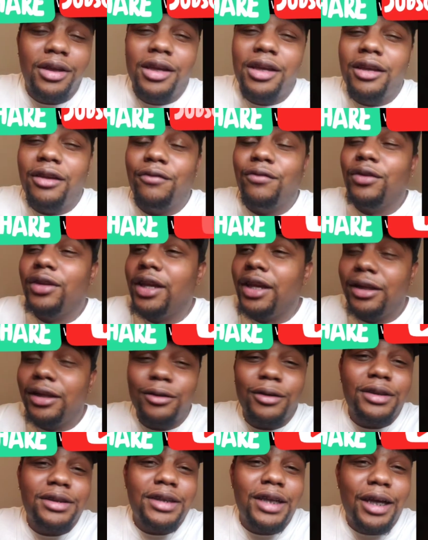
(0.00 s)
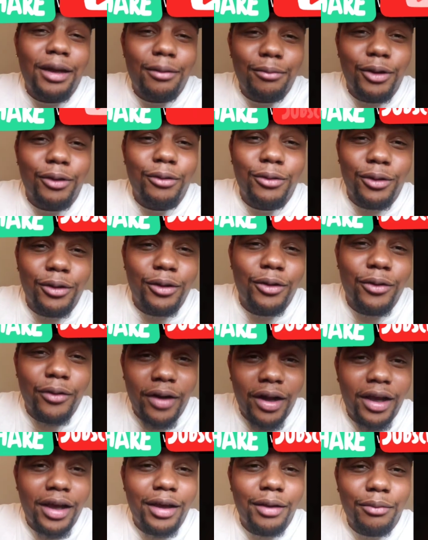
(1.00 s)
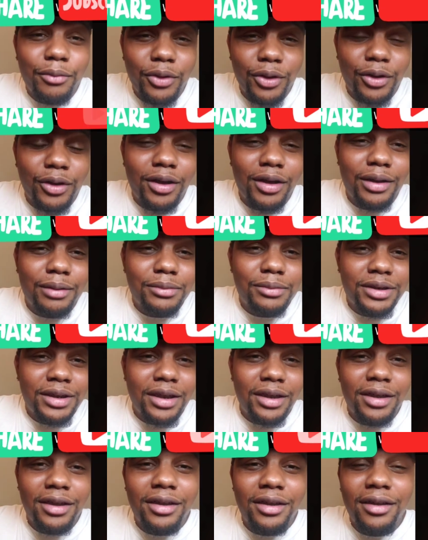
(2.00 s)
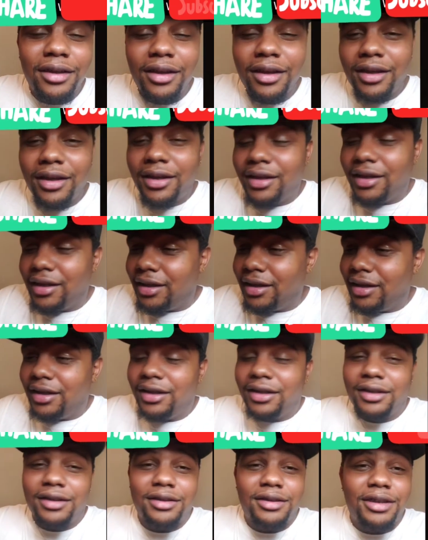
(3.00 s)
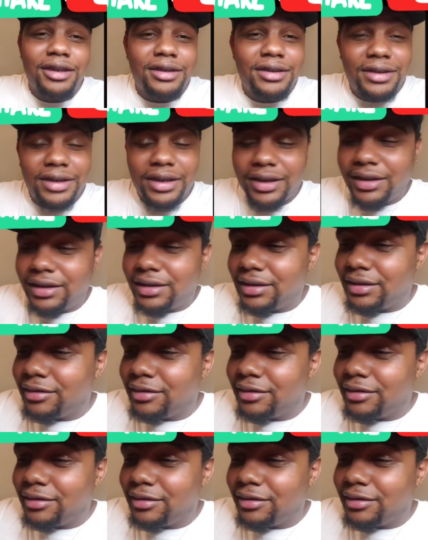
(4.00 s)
If you can't do the time, don't do the crime. You know what I'm saying? And these niggas,